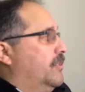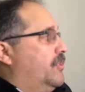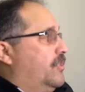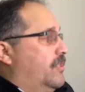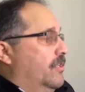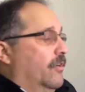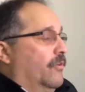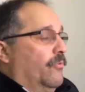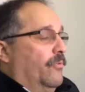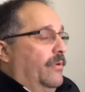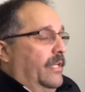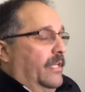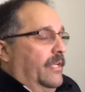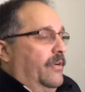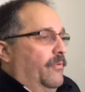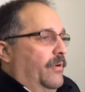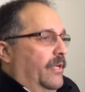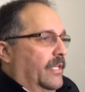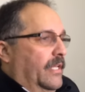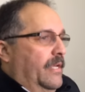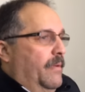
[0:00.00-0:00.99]
are still
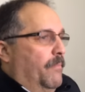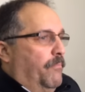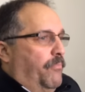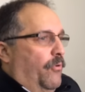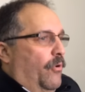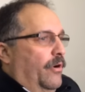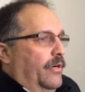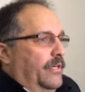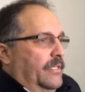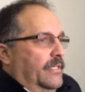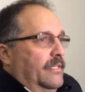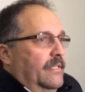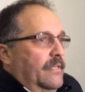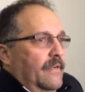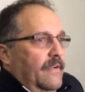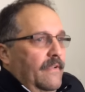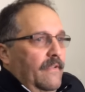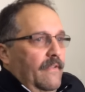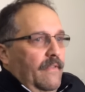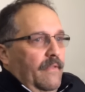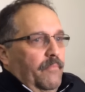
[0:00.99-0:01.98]
really, really important,
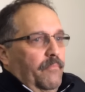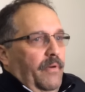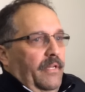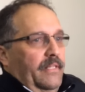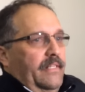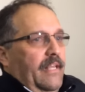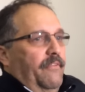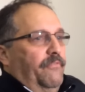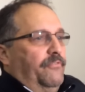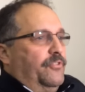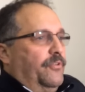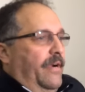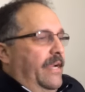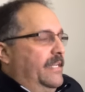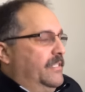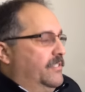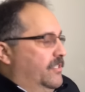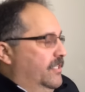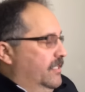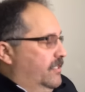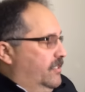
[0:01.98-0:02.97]
but they've
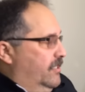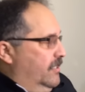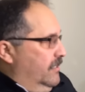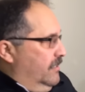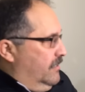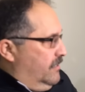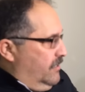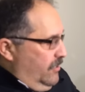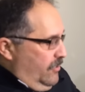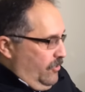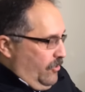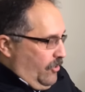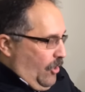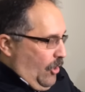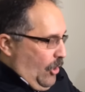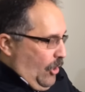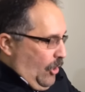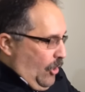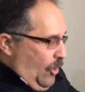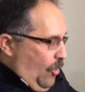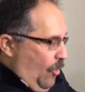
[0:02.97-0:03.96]
transitioned to
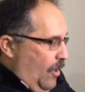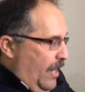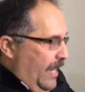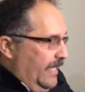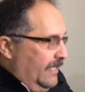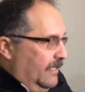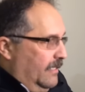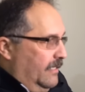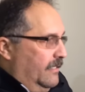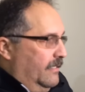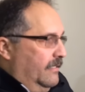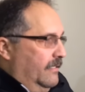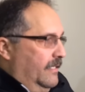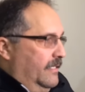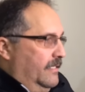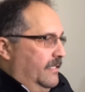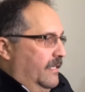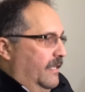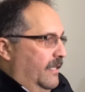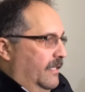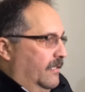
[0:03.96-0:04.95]
Kawhi Leonard
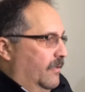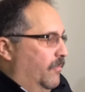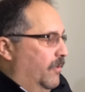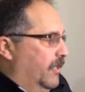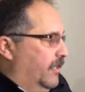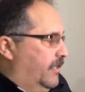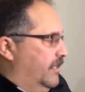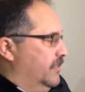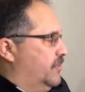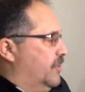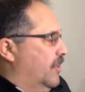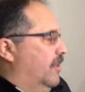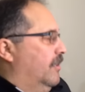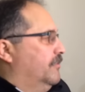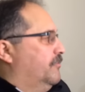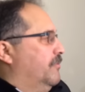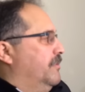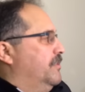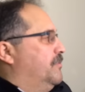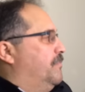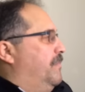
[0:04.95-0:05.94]
and, and Lamarcus
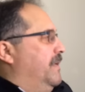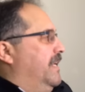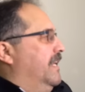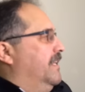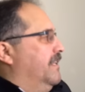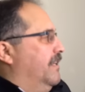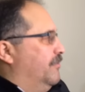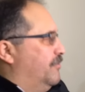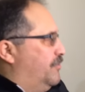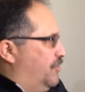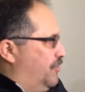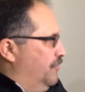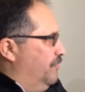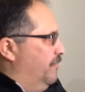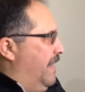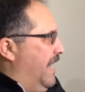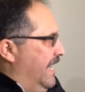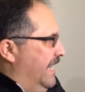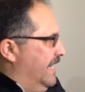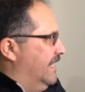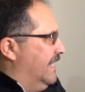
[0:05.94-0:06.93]
Aldridge being their two
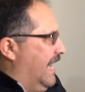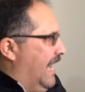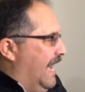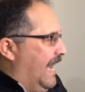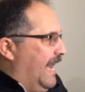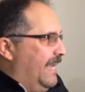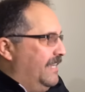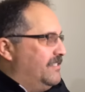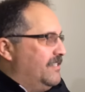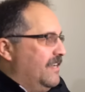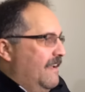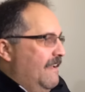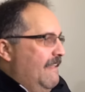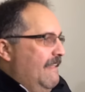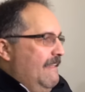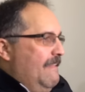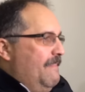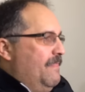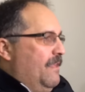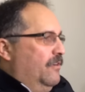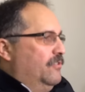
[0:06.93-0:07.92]
main guys.
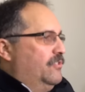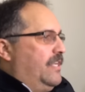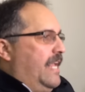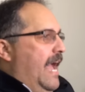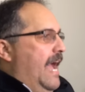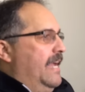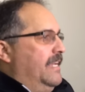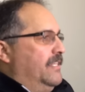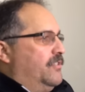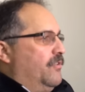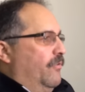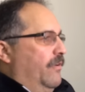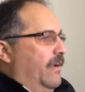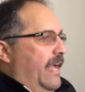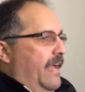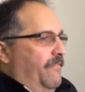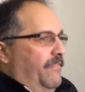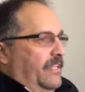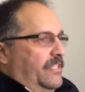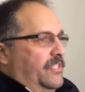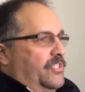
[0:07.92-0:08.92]
Those guys who
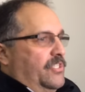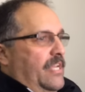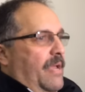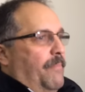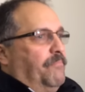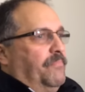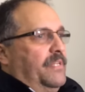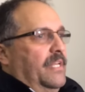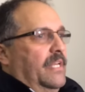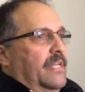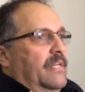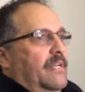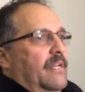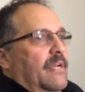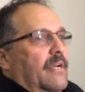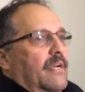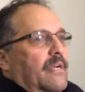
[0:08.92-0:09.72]
have accepted